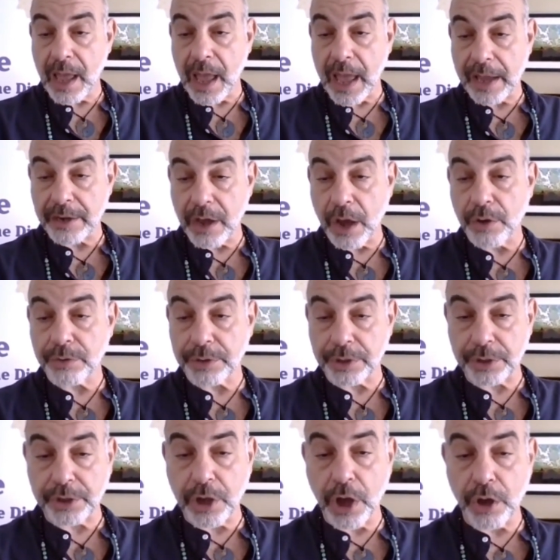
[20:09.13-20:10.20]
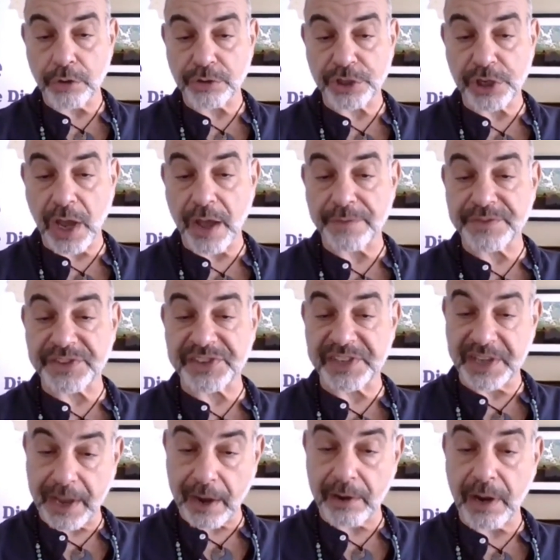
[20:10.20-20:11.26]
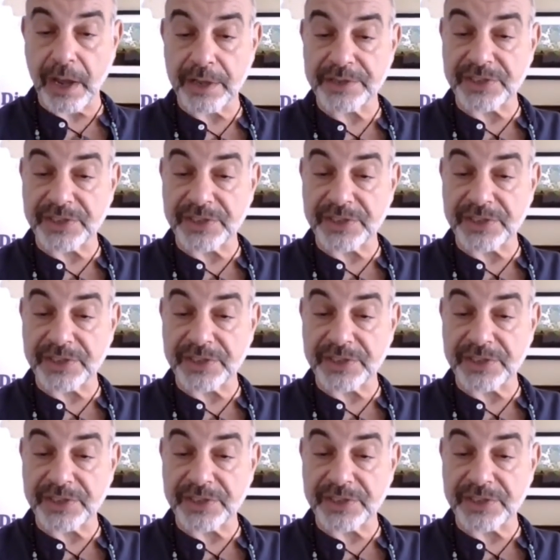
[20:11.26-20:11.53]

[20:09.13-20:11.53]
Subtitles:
and owner coach of Sierra